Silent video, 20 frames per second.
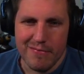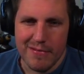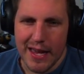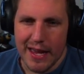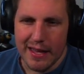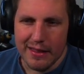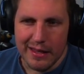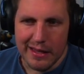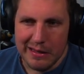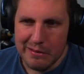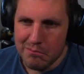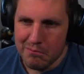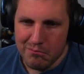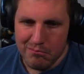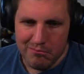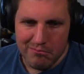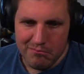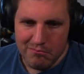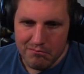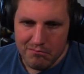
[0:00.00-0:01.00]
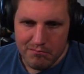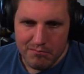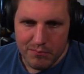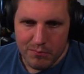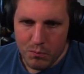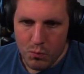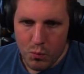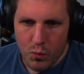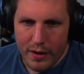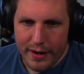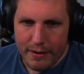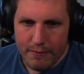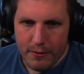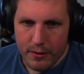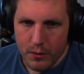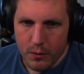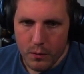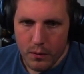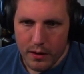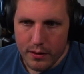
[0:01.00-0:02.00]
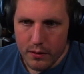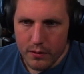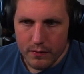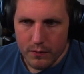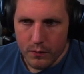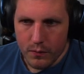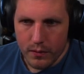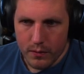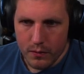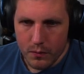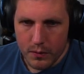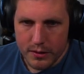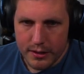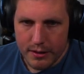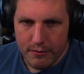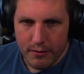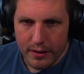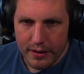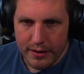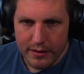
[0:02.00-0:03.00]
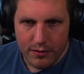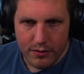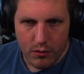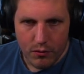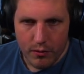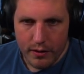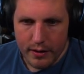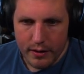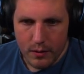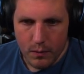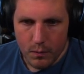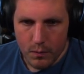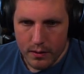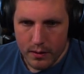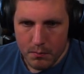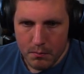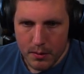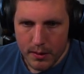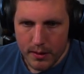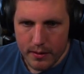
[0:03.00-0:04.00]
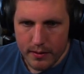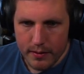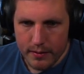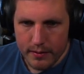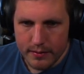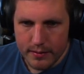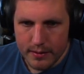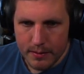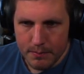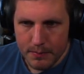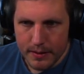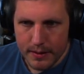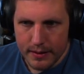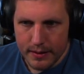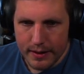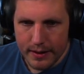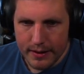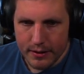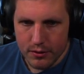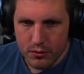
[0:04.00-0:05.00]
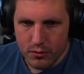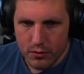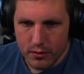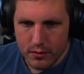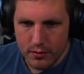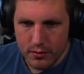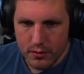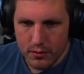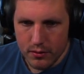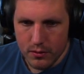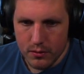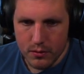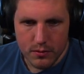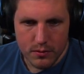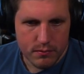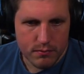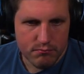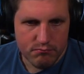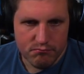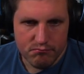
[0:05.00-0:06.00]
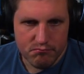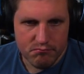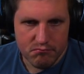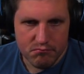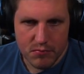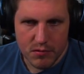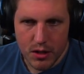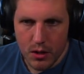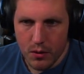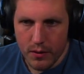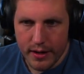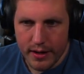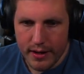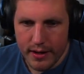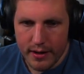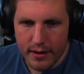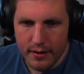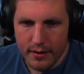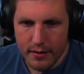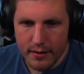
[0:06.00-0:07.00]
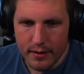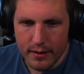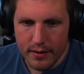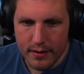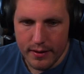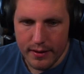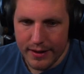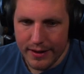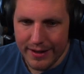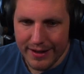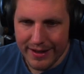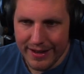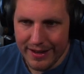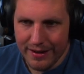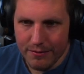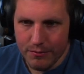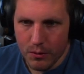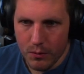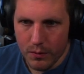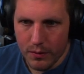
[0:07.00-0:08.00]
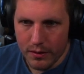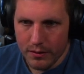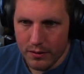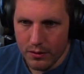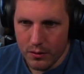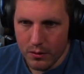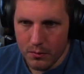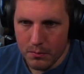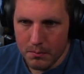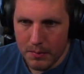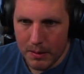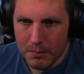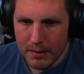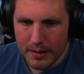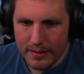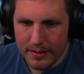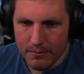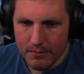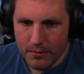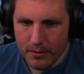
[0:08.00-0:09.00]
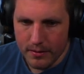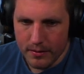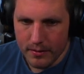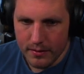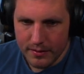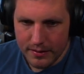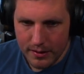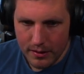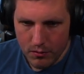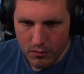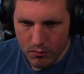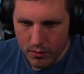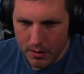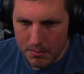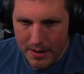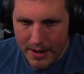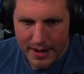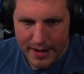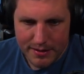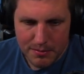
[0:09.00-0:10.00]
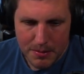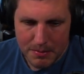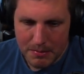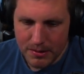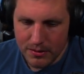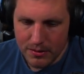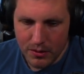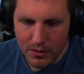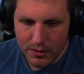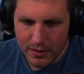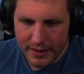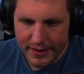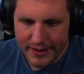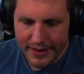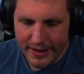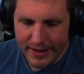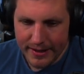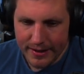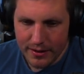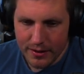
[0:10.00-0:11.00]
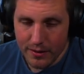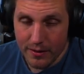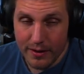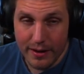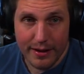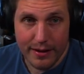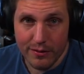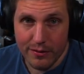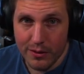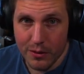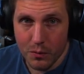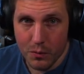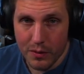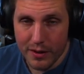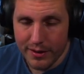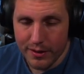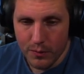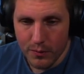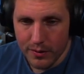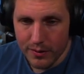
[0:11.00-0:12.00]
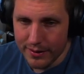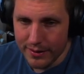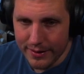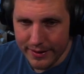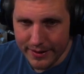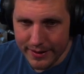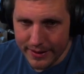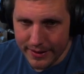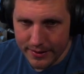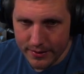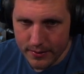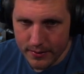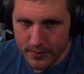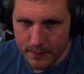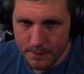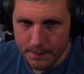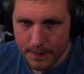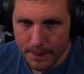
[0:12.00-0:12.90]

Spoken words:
And then whatever you want, whichever of these 3 you want to put on something extra to, go ahead. And again, if you want to do maybe a different tier 3 badge, maybe you don't like Anchor. I don't know why you wouldn't like Anchor.